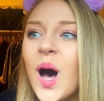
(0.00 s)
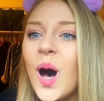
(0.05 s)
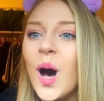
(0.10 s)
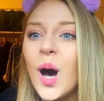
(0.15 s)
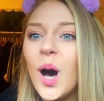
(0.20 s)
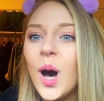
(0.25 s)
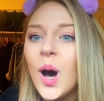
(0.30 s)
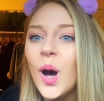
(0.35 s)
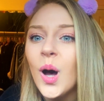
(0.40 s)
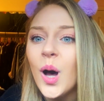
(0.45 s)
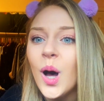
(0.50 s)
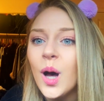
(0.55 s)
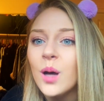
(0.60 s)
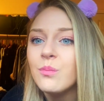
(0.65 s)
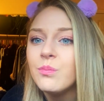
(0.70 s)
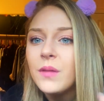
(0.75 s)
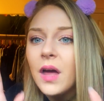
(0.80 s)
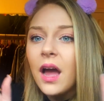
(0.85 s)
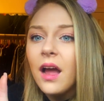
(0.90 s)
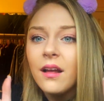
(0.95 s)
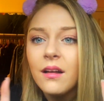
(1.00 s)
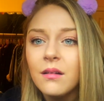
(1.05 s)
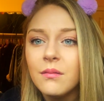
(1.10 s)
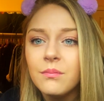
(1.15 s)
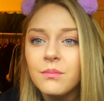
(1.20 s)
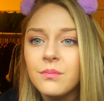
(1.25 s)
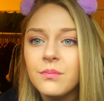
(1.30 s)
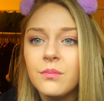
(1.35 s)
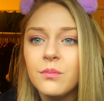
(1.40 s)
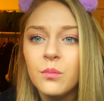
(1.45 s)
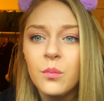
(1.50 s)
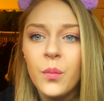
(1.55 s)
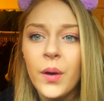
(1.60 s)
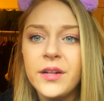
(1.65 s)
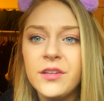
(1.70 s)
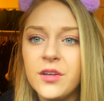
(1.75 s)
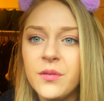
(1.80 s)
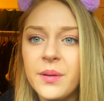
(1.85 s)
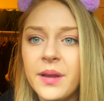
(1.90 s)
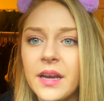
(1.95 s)
oh, uh, like
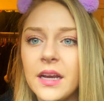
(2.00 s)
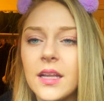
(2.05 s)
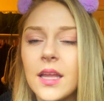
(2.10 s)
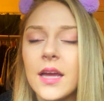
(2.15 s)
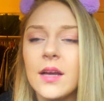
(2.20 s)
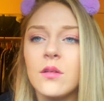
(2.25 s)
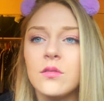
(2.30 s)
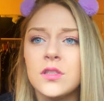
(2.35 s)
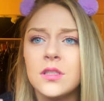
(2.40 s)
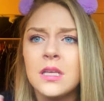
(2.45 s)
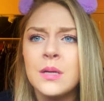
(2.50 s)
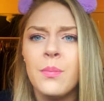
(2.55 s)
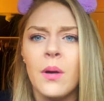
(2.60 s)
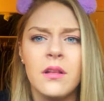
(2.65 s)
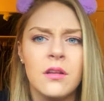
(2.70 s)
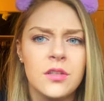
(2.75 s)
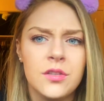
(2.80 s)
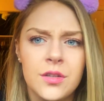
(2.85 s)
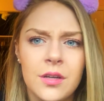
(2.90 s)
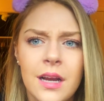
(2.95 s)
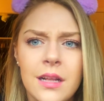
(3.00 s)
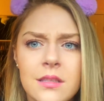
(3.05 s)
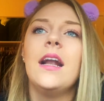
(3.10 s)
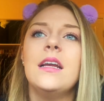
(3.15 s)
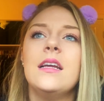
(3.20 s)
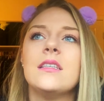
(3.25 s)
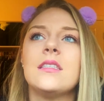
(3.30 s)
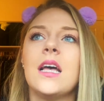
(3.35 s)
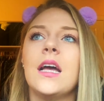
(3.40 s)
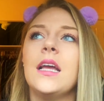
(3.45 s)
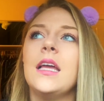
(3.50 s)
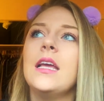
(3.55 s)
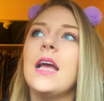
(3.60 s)
what do you mean like sleep on the streets and he's like